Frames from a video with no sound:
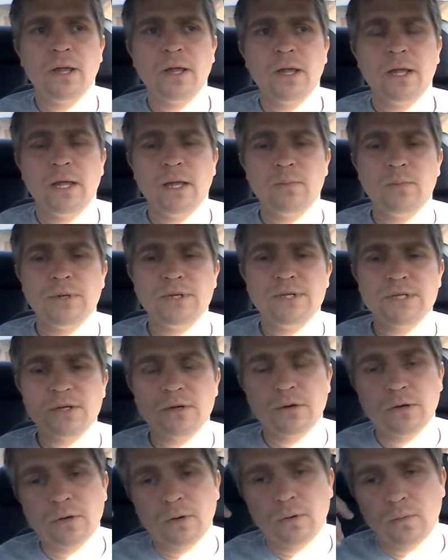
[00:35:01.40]
in
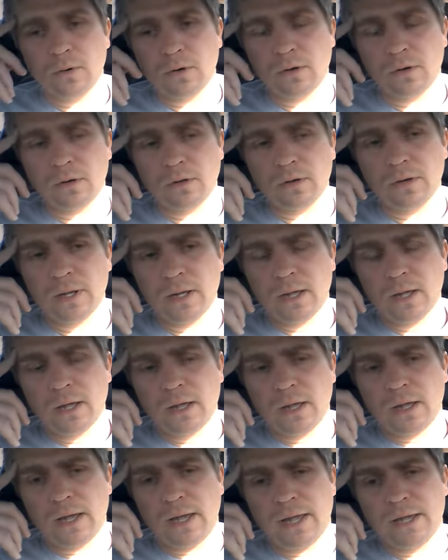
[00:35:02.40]
material world.
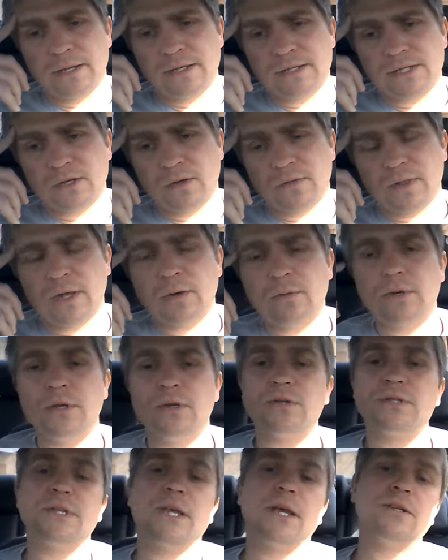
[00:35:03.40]
And so they would
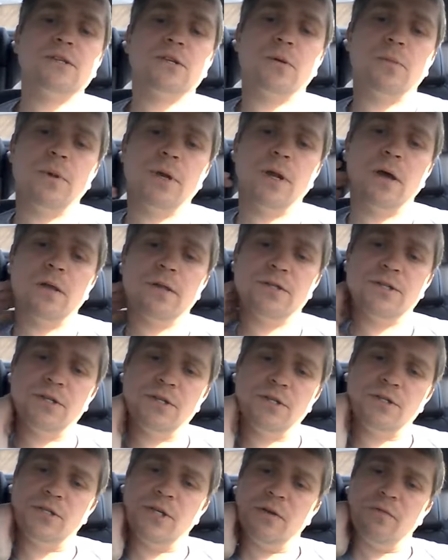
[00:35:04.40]
use that terminology,
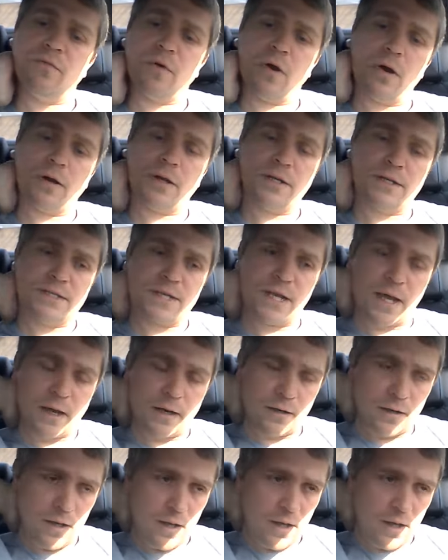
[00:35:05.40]
chief architect.